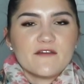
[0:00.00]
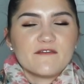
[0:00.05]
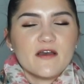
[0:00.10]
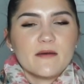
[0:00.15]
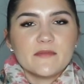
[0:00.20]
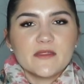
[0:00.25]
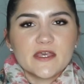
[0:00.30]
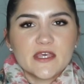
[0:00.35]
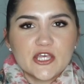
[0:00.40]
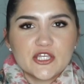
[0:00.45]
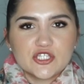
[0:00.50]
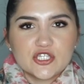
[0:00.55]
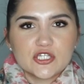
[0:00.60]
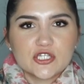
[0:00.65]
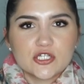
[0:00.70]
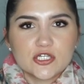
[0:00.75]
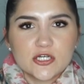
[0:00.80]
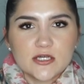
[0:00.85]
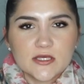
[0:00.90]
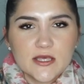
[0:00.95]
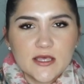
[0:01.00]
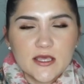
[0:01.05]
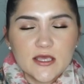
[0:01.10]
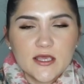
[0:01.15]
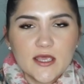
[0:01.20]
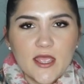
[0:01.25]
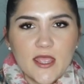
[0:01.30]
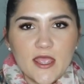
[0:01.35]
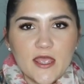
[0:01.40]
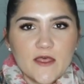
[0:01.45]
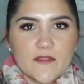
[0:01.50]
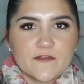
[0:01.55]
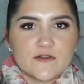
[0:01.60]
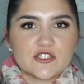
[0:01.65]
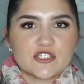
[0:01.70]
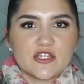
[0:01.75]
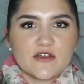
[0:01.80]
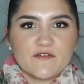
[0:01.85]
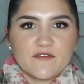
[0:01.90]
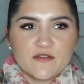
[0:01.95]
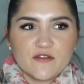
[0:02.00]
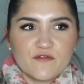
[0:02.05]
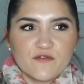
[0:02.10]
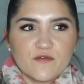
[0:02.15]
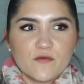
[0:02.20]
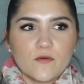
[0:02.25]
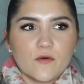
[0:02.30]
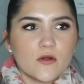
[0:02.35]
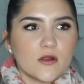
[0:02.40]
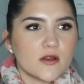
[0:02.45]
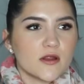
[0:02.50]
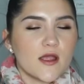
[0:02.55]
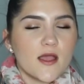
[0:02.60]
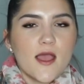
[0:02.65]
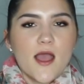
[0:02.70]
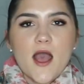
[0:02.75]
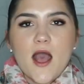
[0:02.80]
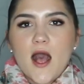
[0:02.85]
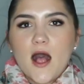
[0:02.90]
If I'm in the kitchen cooking and there's stuff on the floor,